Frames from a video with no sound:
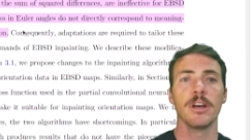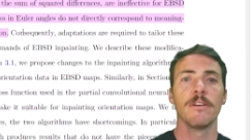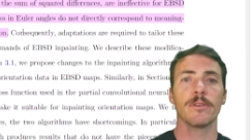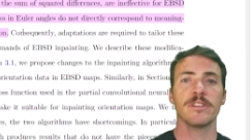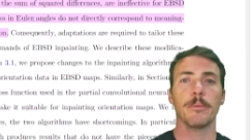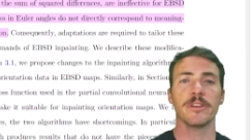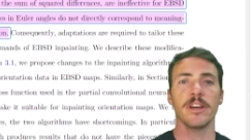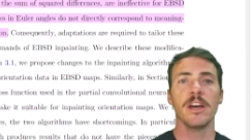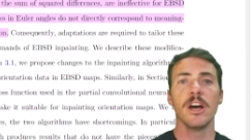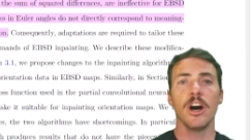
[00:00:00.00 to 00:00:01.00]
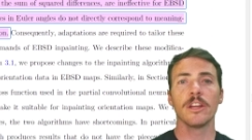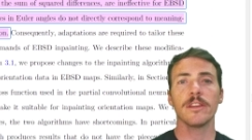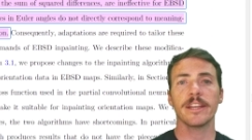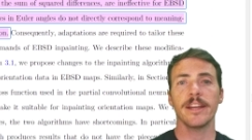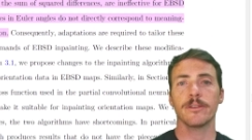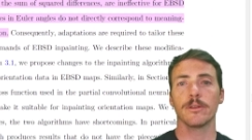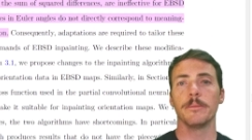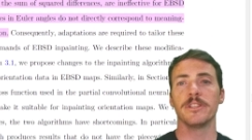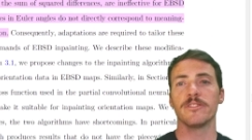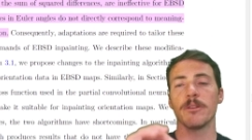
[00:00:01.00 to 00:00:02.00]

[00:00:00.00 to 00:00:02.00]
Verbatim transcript: For example, they say, unlike natural images,